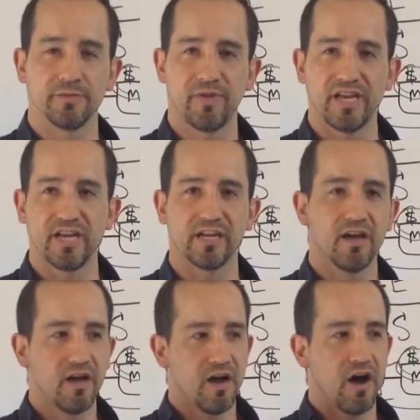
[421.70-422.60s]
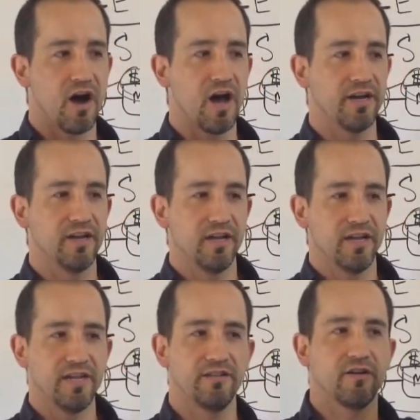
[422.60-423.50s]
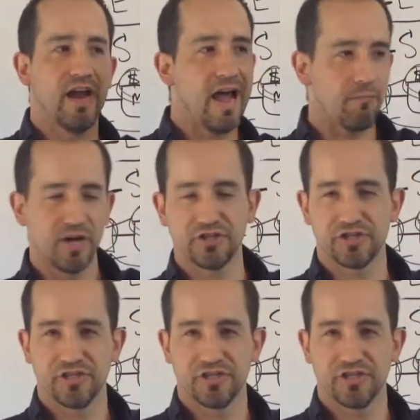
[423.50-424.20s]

depending on either how many